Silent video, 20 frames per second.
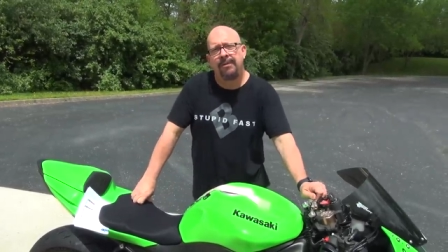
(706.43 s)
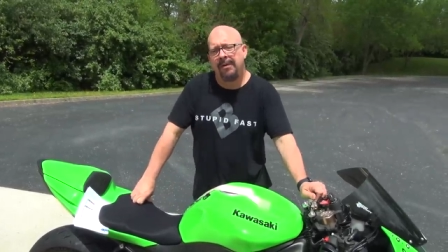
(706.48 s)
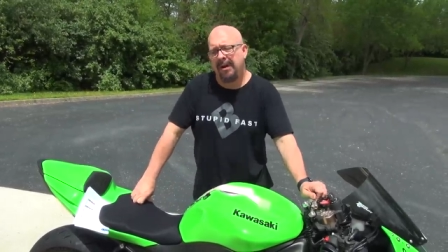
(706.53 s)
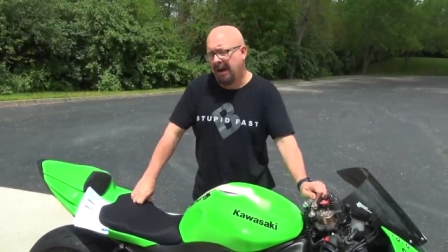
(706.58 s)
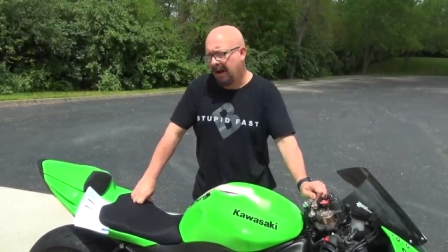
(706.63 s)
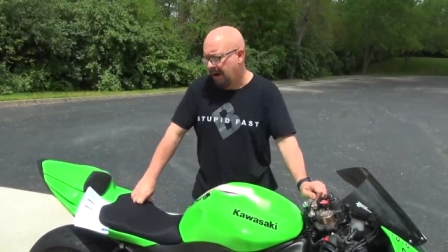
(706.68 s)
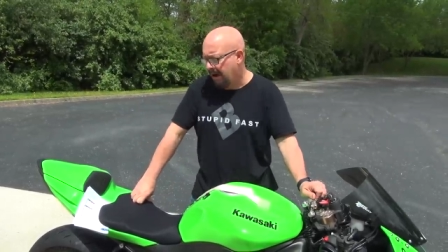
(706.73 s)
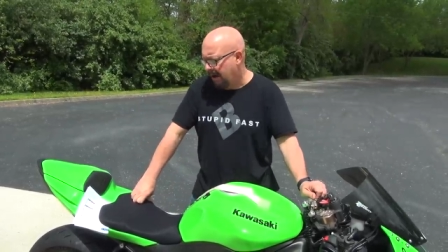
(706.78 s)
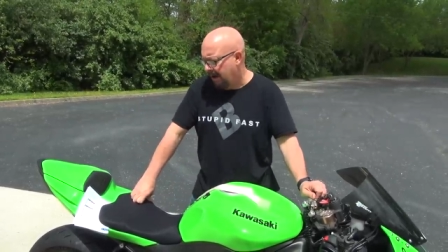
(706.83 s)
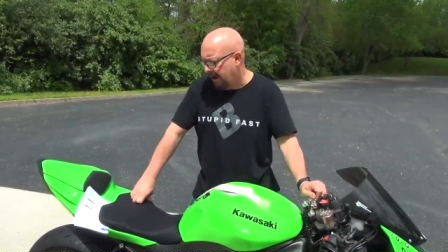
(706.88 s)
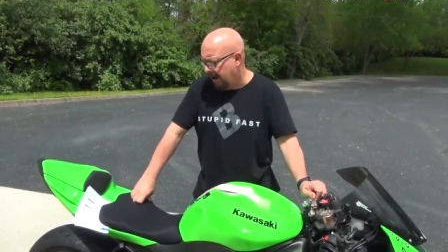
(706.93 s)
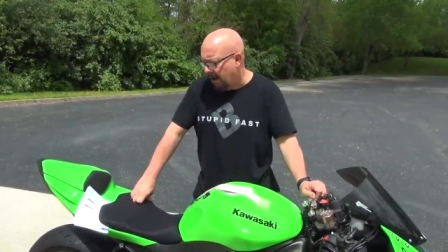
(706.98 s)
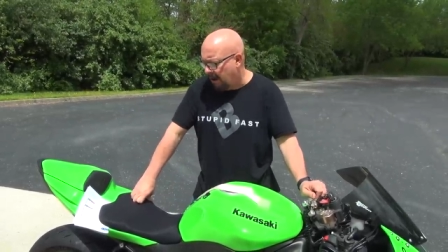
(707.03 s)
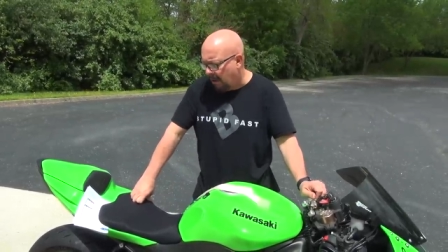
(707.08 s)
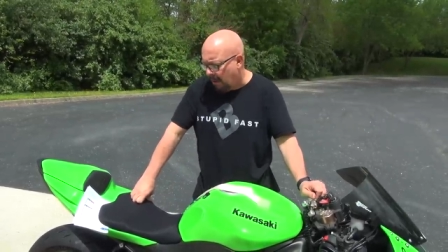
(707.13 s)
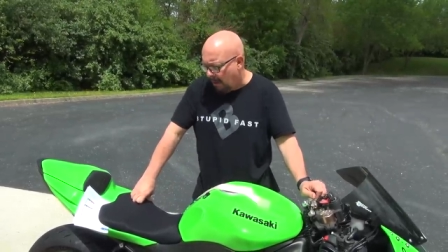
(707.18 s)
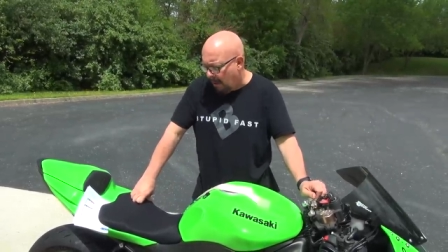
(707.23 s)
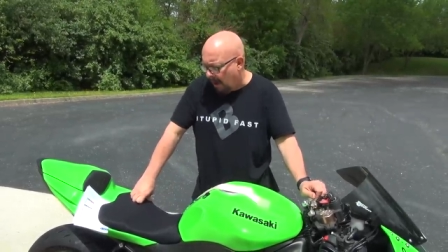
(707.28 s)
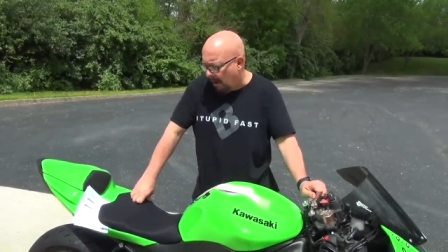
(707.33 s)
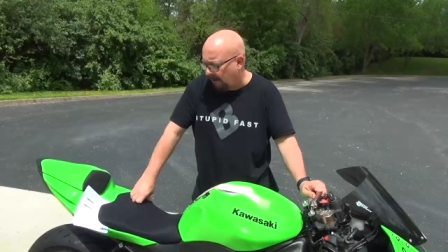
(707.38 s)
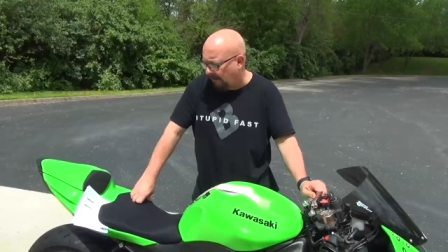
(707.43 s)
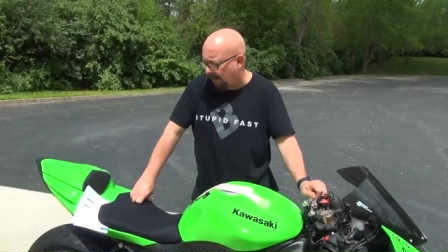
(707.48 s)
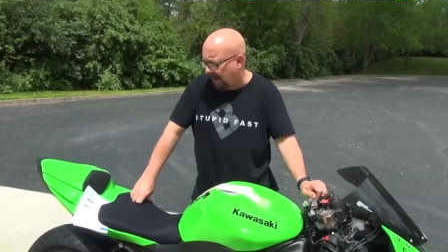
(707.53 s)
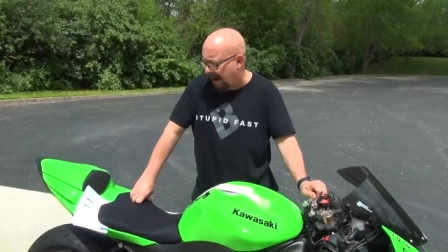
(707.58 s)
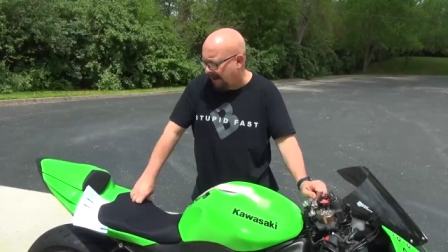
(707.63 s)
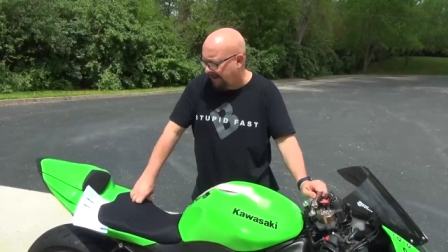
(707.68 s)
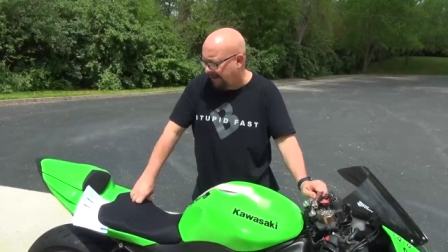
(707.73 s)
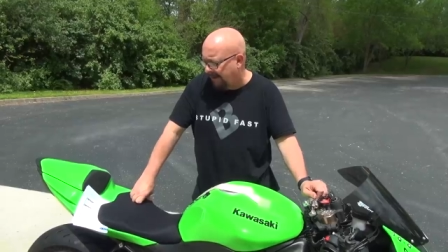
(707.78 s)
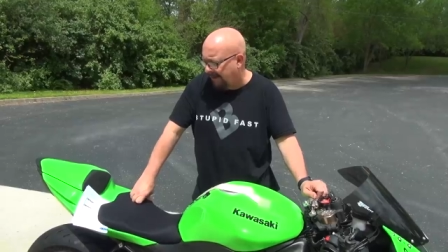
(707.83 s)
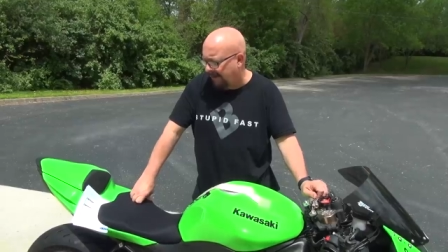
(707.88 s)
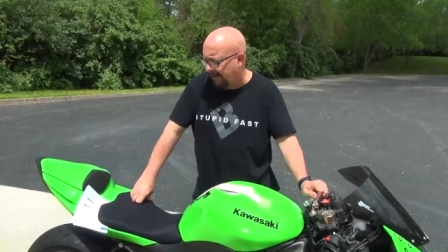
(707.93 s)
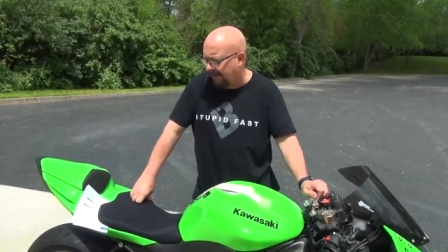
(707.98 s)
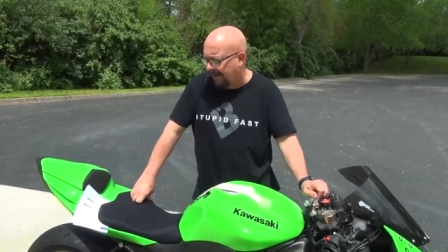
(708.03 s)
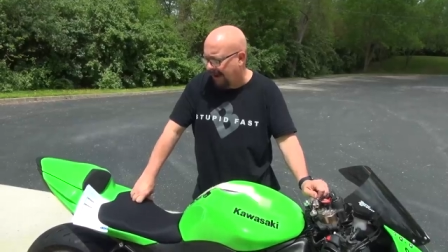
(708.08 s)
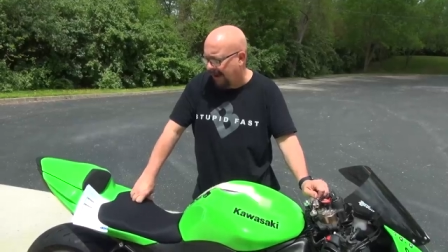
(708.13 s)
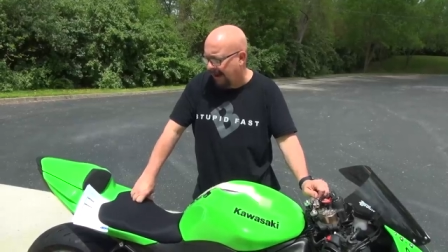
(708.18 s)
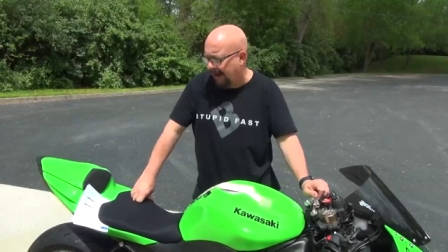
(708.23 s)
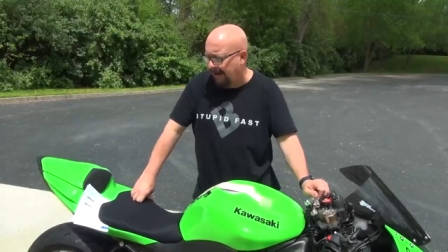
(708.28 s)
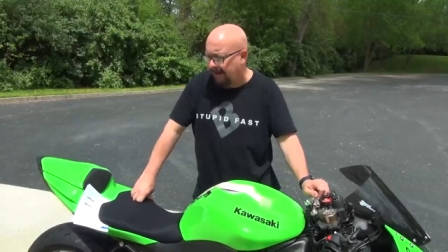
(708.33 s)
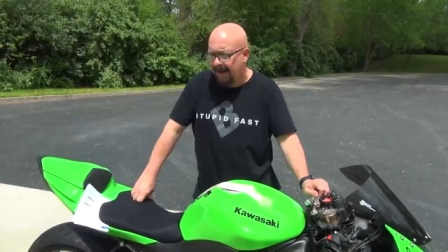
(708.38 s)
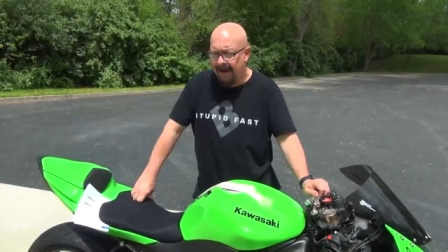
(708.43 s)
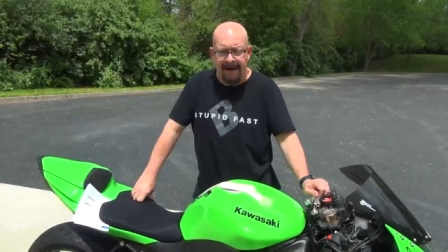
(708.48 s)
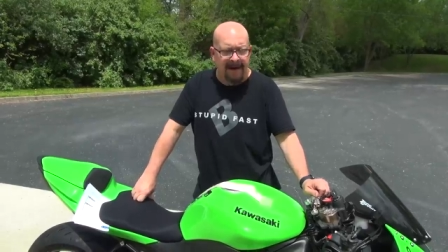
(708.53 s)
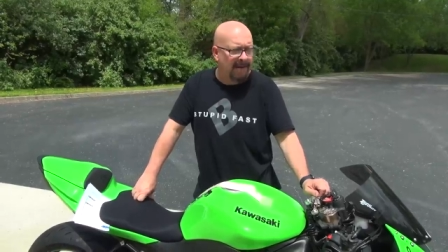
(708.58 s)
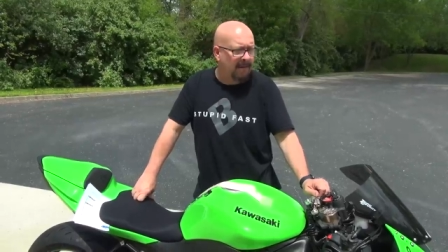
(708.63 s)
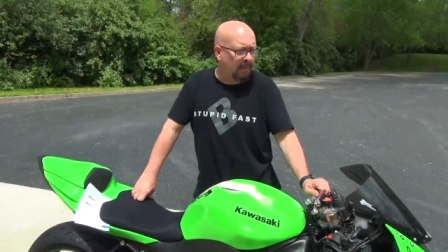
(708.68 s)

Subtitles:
walk around to this thing.